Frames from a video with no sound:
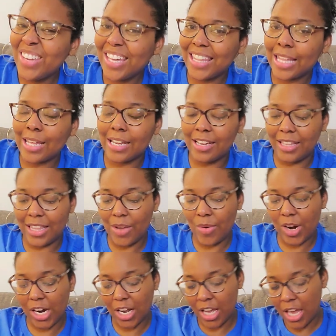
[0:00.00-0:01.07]
because that's how good they
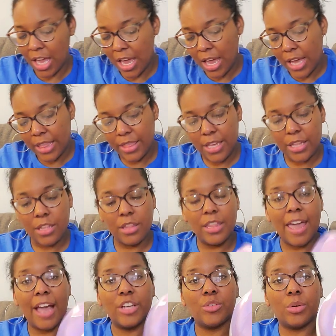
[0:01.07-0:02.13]
work. This is the
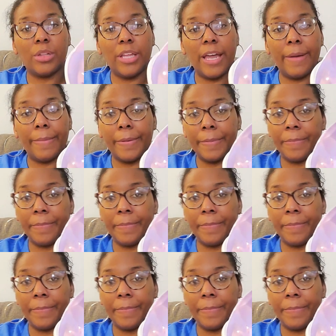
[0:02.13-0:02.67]
actual lamp.